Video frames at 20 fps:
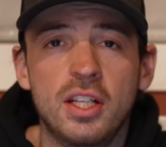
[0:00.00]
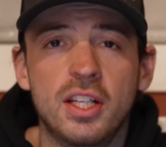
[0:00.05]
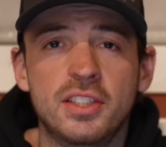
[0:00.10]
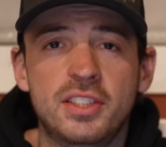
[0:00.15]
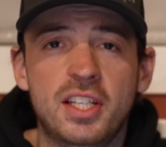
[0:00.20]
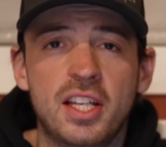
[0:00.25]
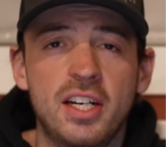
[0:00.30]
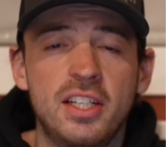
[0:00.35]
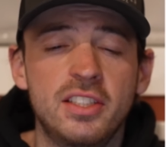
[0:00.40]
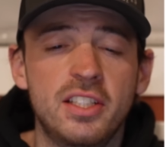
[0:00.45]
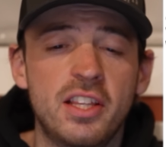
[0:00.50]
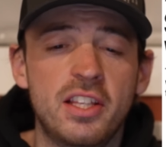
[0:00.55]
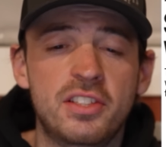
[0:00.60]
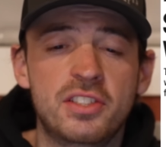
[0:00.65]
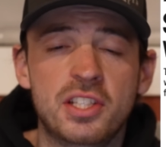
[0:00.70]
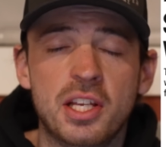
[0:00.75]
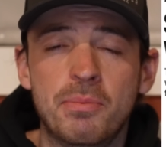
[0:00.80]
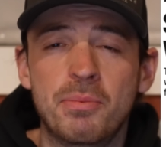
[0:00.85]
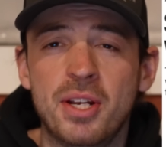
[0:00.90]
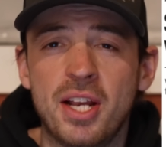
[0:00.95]
let's get into the
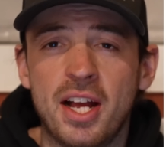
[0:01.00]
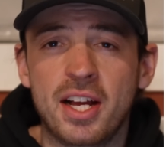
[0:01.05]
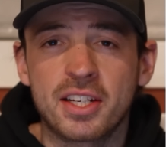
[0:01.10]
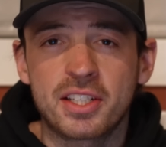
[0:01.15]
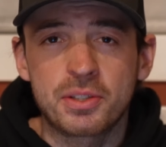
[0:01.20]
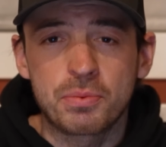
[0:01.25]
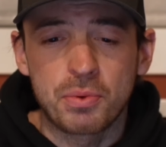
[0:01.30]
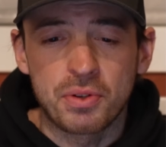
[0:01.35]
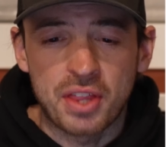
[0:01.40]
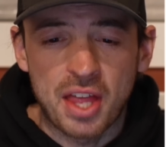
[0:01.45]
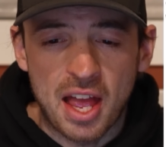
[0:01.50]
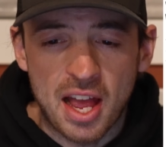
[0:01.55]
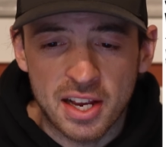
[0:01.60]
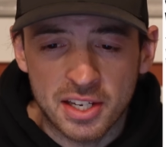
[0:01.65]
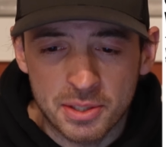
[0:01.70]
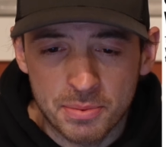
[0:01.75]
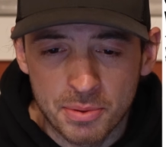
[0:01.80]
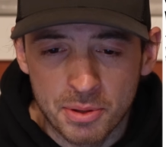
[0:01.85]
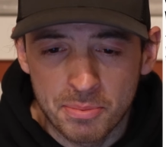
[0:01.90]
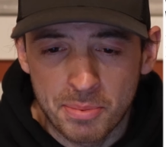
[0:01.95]
Summit X with
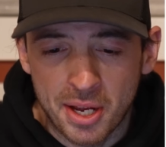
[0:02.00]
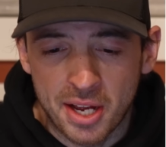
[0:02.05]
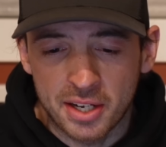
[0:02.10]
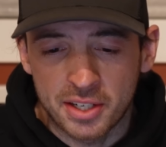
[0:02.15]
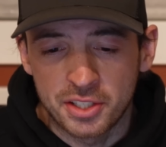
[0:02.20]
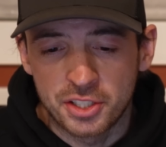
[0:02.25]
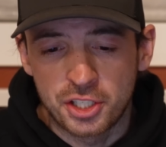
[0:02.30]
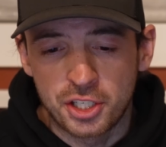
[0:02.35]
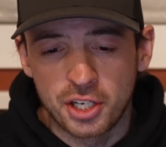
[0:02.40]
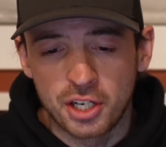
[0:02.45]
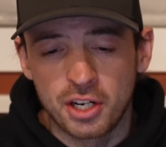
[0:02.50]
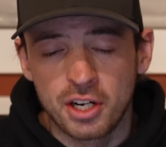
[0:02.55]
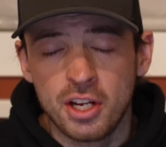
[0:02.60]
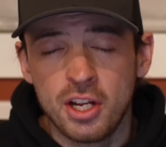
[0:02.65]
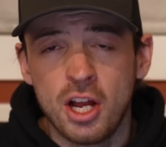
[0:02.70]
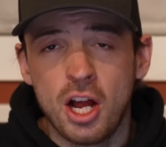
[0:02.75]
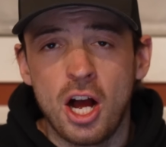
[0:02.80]
Expert package here.